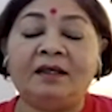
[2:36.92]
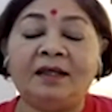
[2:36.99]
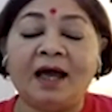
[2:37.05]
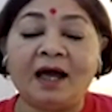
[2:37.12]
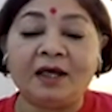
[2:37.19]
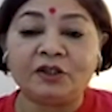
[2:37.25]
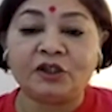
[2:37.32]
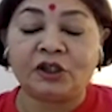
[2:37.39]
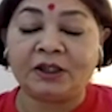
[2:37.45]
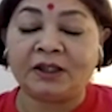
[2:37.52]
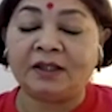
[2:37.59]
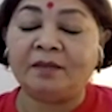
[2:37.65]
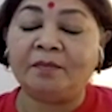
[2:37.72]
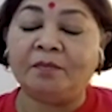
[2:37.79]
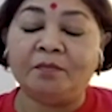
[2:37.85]

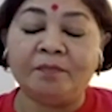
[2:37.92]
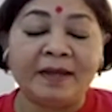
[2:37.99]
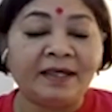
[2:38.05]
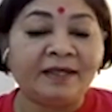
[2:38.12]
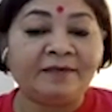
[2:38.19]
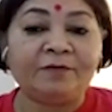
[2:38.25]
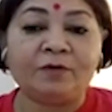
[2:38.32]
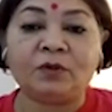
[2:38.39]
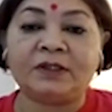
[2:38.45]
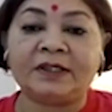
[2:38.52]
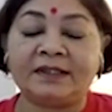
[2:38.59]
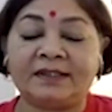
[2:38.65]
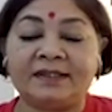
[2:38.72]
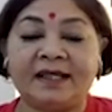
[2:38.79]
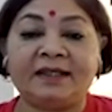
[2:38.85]
largely, many
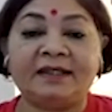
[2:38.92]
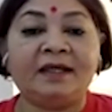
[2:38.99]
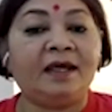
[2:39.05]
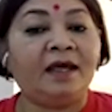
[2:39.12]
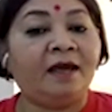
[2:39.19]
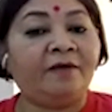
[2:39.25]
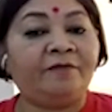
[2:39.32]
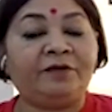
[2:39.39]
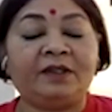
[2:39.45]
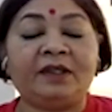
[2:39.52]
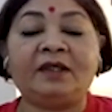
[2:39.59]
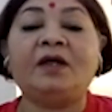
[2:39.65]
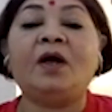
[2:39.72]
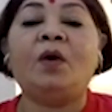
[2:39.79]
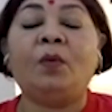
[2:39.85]
voters said
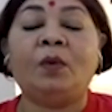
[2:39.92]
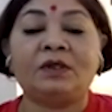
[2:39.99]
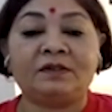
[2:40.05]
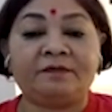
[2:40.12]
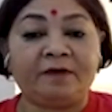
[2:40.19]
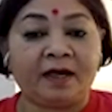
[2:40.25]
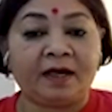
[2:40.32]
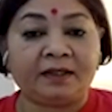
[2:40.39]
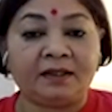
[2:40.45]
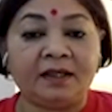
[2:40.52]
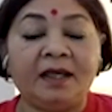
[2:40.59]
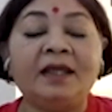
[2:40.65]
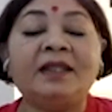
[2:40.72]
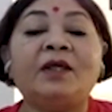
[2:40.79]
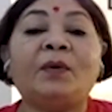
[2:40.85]
everything was fine.
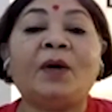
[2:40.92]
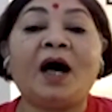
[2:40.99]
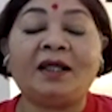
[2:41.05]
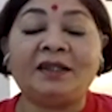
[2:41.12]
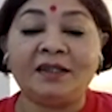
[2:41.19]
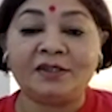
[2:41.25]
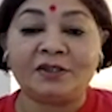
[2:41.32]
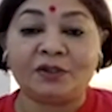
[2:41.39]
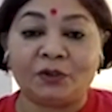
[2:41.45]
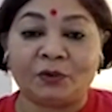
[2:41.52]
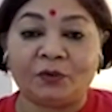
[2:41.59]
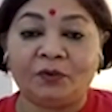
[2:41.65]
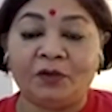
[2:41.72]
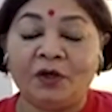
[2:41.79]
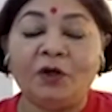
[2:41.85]
There were others,
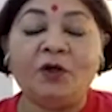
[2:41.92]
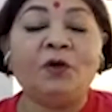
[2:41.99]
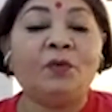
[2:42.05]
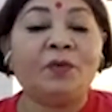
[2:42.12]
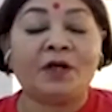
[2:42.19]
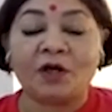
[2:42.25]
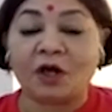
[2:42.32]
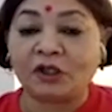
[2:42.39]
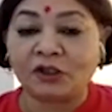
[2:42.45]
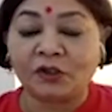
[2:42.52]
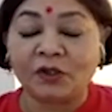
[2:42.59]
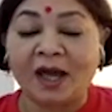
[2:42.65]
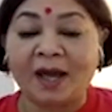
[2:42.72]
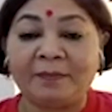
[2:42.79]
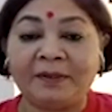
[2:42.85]
though, who were not
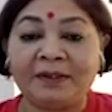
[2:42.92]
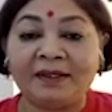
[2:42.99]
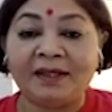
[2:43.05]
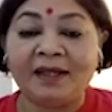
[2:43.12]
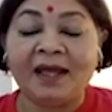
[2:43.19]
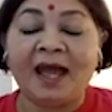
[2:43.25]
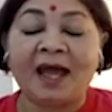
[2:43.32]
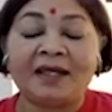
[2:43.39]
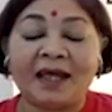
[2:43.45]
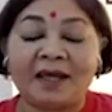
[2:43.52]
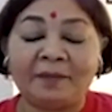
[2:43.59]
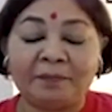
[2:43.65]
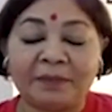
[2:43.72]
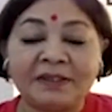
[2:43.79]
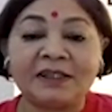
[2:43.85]
so happy, and
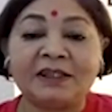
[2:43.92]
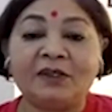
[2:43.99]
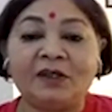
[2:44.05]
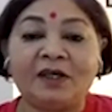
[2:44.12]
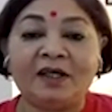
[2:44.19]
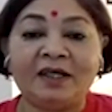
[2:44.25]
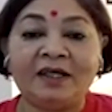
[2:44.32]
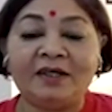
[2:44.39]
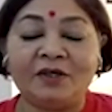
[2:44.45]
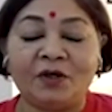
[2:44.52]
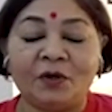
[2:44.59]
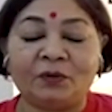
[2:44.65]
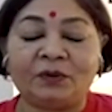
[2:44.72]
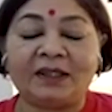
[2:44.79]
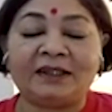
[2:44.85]
I particularly
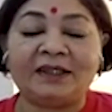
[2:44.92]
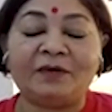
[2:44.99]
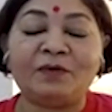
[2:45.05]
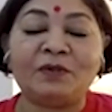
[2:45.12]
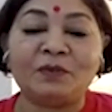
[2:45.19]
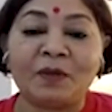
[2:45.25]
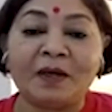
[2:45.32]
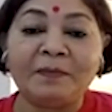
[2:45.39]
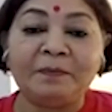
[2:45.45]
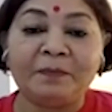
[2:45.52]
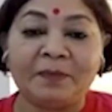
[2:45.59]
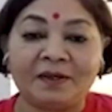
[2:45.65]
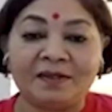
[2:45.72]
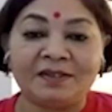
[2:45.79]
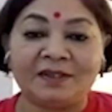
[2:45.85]
know that there was one
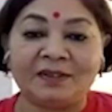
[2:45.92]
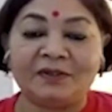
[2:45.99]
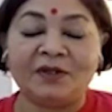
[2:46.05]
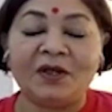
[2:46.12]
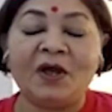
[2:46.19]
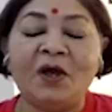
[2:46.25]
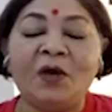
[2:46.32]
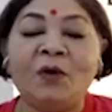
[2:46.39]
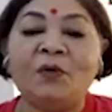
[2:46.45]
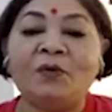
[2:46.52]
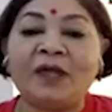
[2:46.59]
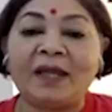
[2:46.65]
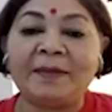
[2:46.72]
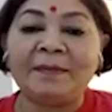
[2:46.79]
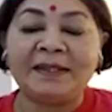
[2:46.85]
person who
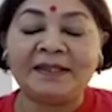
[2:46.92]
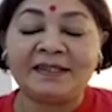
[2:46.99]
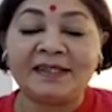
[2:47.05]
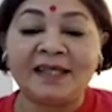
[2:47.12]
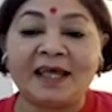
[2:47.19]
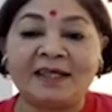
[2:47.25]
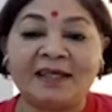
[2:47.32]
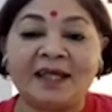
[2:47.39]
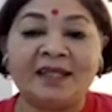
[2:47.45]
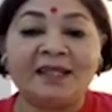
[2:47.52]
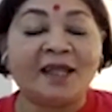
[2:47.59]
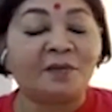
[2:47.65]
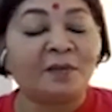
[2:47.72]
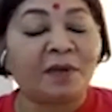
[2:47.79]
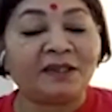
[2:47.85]
came and said
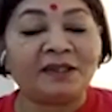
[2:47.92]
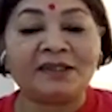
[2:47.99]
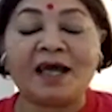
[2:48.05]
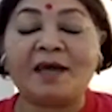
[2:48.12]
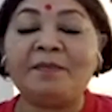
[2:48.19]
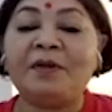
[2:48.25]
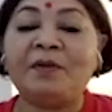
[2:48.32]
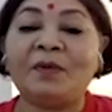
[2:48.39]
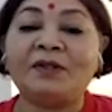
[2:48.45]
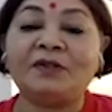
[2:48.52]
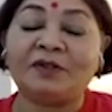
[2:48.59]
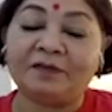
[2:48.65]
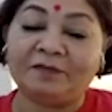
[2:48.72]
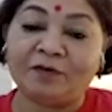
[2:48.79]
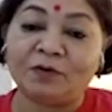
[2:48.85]
that by the time he went
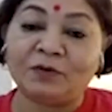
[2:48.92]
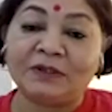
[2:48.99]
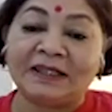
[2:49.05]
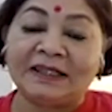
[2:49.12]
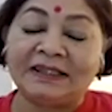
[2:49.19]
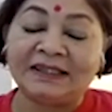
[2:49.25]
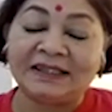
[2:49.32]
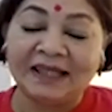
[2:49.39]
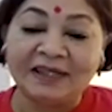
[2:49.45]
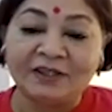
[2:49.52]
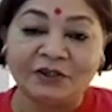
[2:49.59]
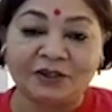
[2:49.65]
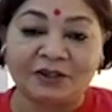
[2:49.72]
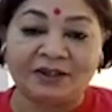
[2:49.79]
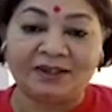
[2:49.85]
to the voting
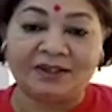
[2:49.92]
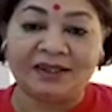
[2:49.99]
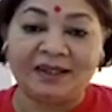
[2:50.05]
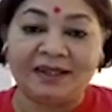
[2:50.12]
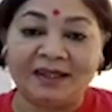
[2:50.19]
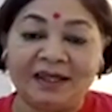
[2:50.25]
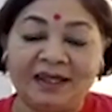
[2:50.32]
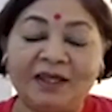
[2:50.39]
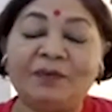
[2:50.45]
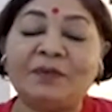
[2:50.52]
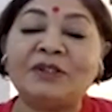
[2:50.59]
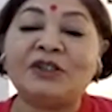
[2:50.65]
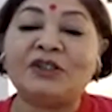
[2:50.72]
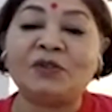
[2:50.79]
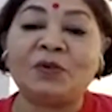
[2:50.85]
station, he
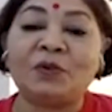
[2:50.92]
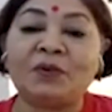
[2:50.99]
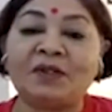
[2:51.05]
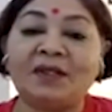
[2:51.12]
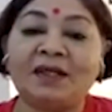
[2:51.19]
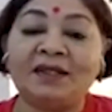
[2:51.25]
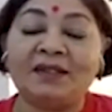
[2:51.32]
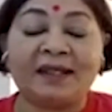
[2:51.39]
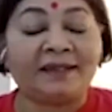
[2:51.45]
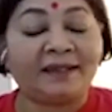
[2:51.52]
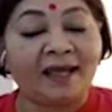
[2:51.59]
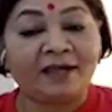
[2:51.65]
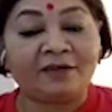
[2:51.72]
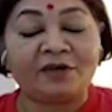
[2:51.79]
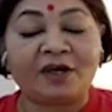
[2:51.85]
was told that
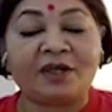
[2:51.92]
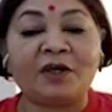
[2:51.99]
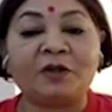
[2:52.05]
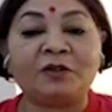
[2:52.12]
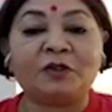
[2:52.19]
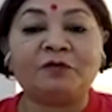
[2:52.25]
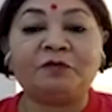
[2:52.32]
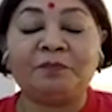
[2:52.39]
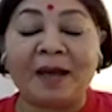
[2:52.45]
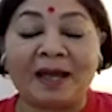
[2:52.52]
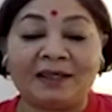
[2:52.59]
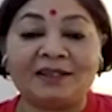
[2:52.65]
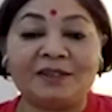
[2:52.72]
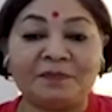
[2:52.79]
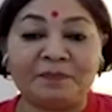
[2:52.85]
they had run out of
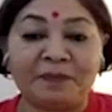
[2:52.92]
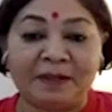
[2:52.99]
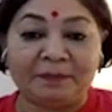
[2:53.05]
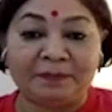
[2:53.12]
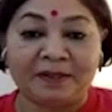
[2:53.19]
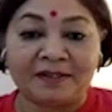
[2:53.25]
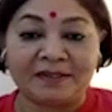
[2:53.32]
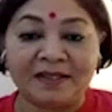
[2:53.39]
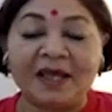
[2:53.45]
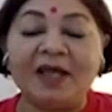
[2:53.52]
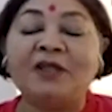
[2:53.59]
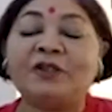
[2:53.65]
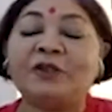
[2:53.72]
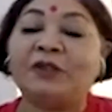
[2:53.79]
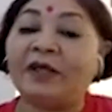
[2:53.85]
ballot papers.
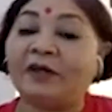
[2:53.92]
So